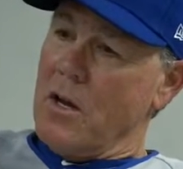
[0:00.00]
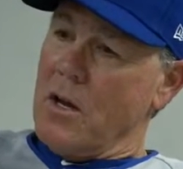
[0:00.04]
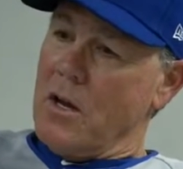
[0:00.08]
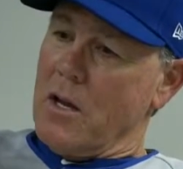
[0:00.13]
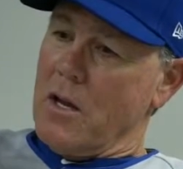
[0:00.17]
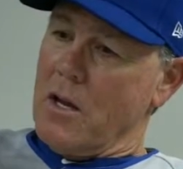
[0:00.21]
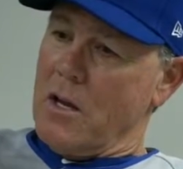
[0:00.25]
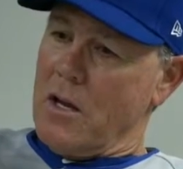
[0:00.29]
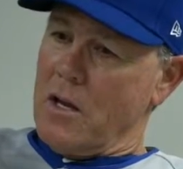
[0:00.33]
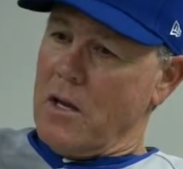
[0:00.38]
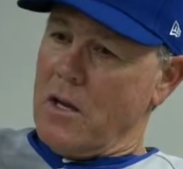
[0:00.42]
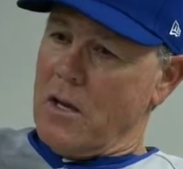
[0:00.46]

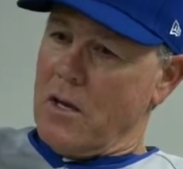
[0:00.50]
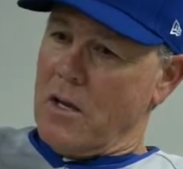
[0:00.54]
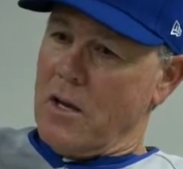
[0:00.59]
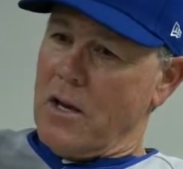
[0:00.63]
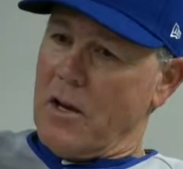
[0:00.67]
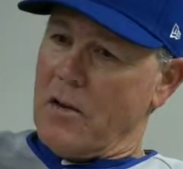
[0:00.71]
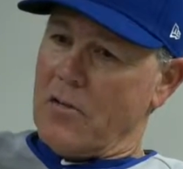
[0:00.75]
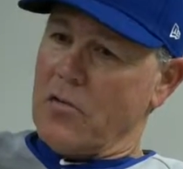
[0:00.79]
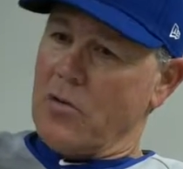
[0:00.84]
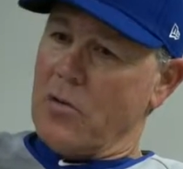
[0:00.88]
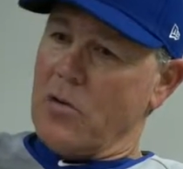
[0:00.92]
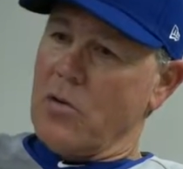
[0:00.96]
he
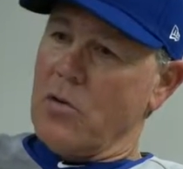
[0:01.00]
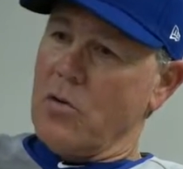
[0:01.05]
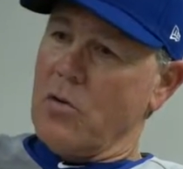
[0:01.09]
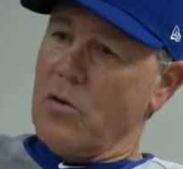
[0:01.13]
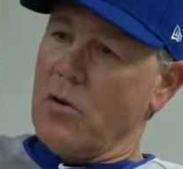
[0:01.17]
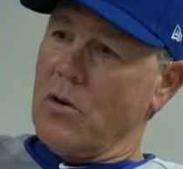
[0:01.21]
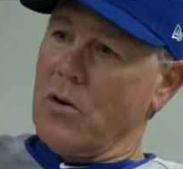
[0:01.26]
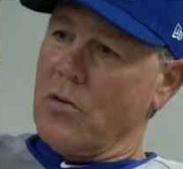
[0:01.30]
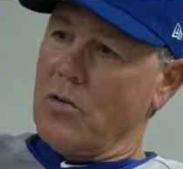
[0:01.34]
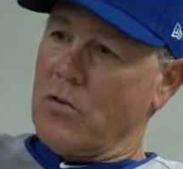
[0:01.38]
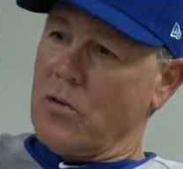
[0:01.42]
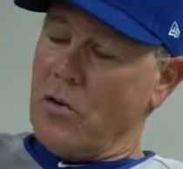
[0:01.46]

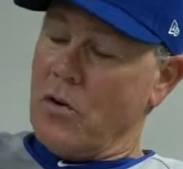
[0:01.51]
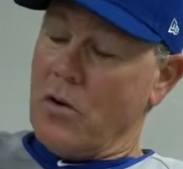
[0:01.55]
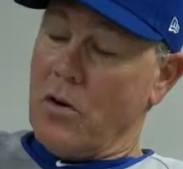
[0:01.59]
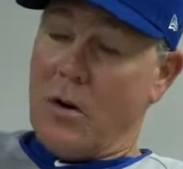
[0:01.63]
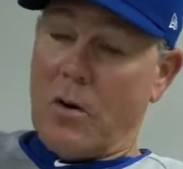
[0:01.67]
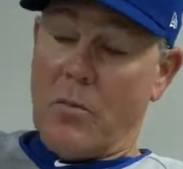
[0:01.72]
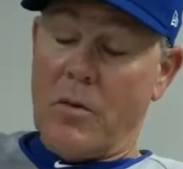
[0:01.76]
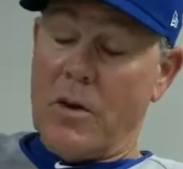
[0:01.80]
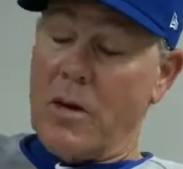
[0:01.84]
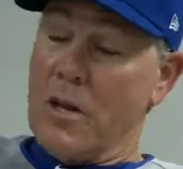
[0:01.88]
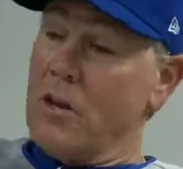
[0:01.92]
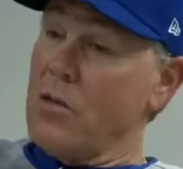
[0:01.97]
executed his.
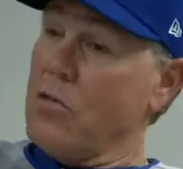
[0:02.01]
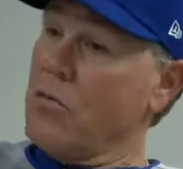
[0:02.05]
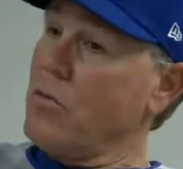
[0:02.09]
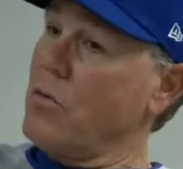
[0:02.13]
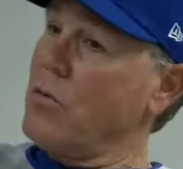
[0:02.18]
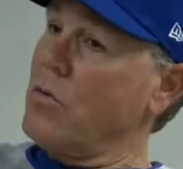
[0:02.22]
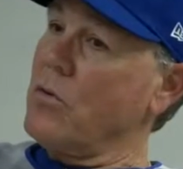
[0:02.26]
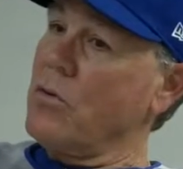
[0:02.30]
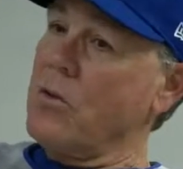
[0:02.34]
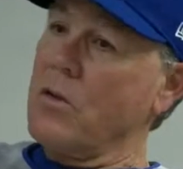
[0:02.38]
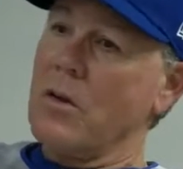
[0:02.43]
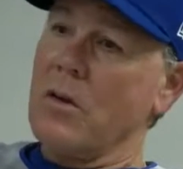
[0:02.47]
I mean he
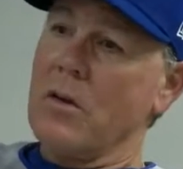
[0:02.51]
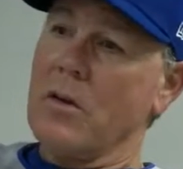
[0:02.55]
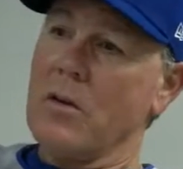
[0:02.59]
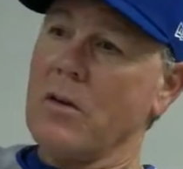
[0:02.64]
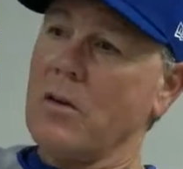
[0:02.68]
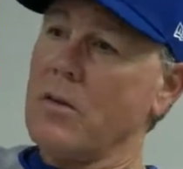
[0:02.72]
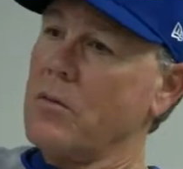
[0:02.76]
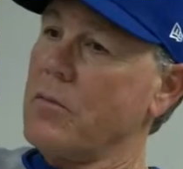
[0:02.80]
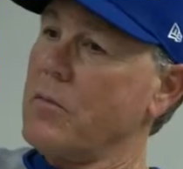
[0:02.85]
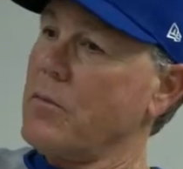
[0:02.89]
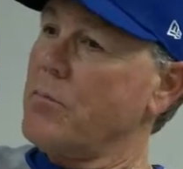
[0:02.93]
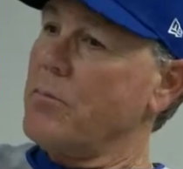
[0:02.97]
threw. Uh,
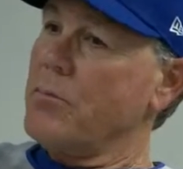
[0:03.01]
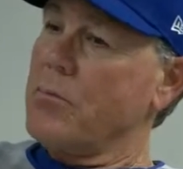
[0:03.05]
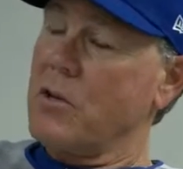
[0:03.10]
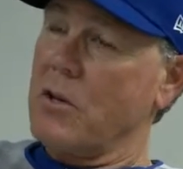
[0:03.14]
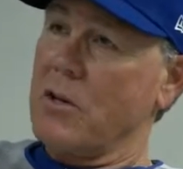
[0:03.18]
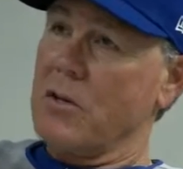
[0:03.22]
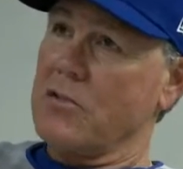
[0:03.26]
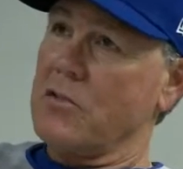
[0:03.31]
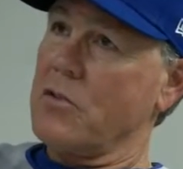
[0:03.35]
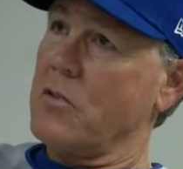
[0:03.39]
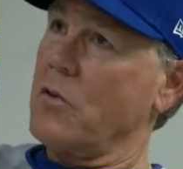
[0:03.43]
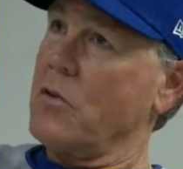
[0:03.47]

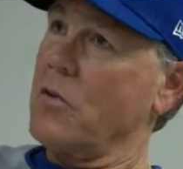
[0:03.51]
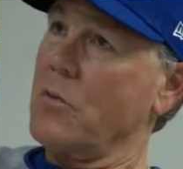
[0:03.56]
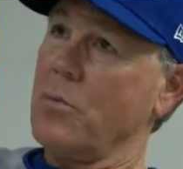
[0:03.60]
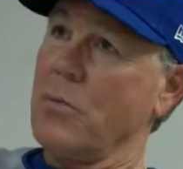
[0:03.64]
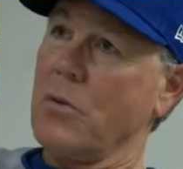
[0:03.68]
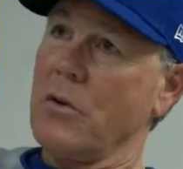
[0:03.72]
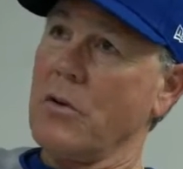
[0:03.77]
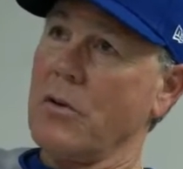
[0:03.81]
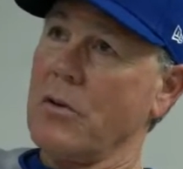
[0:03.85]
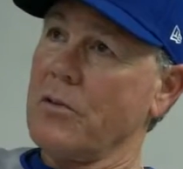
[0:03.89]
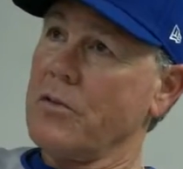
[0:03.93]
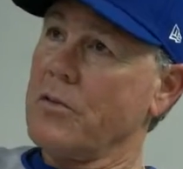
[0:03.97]
plus
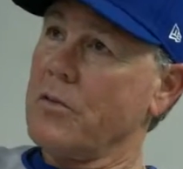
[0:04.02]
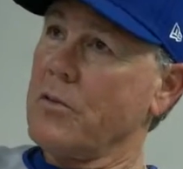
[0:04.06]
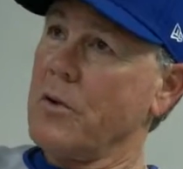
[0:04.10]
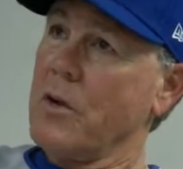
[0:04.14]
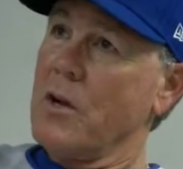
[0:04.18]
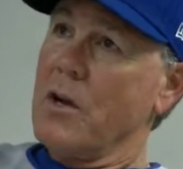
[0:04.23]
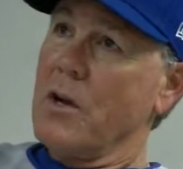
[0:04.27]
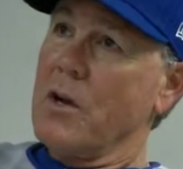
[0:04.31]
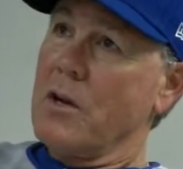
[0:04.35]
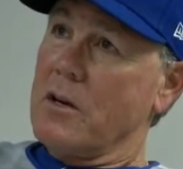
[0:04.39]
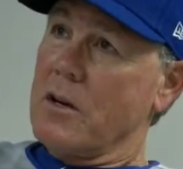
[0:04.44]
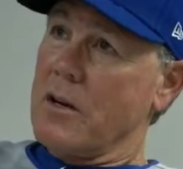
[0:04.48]
curveballs,
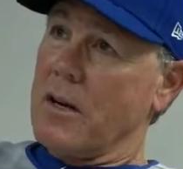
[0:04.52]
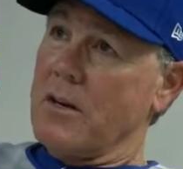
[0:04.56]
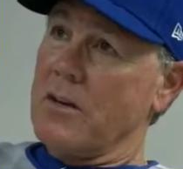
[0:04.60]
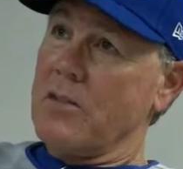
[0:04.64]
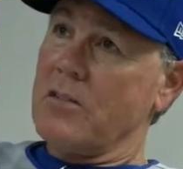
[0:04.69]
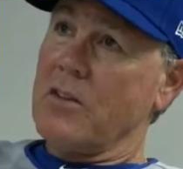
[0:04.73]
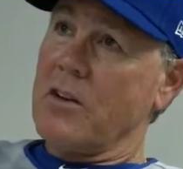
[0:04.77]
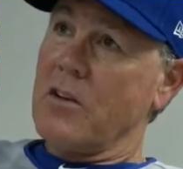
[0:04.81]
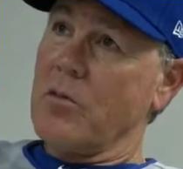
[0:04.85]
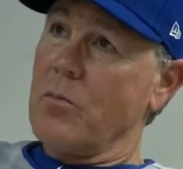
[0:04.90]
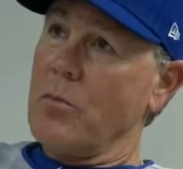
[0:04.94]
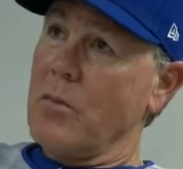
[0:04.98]

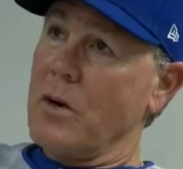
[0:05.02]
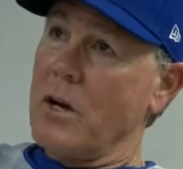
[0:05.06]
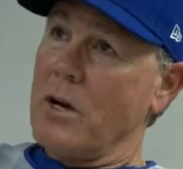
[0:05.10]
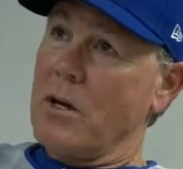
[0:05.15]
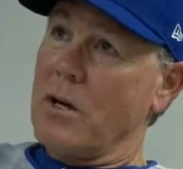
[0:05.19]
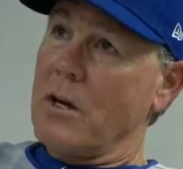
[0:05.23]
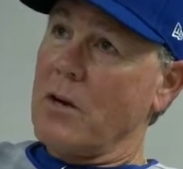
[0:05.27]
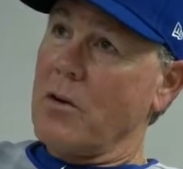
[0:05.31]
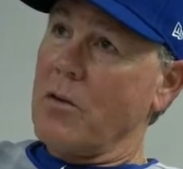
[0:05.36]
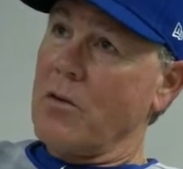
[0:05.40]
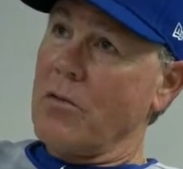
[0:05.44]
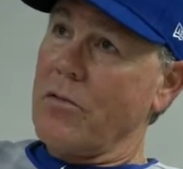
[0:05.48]
97 mile
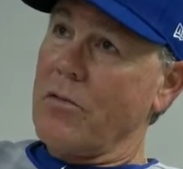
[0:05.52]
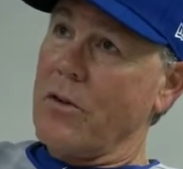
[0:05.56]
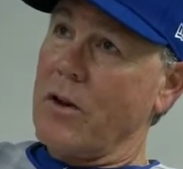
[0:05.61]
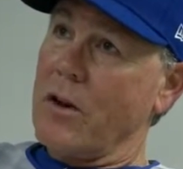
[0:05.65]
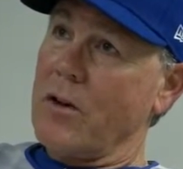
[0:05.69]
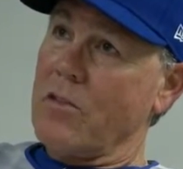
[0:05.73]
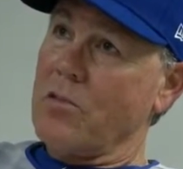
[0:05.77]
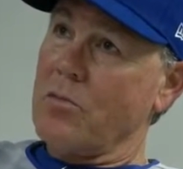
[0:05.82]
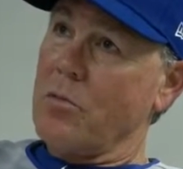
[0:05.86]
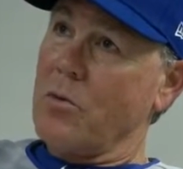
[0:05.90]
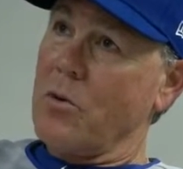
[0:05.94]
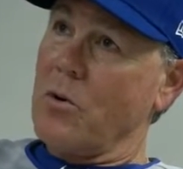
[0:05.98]
an hour
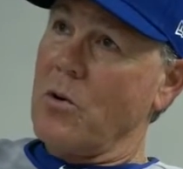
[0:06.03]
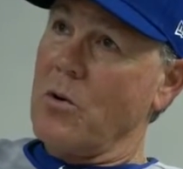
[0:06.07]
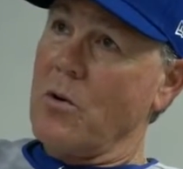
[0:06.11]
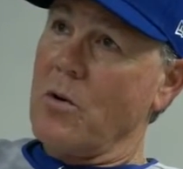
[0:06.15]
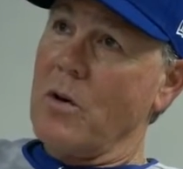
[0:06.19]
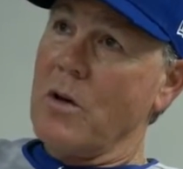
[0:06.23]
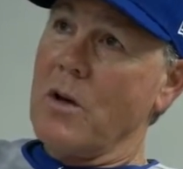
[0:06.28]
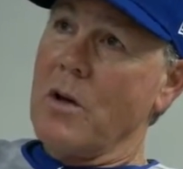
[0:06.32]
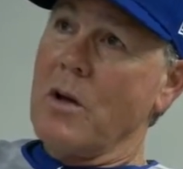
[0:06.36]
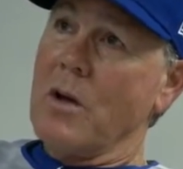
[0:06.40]
fastball.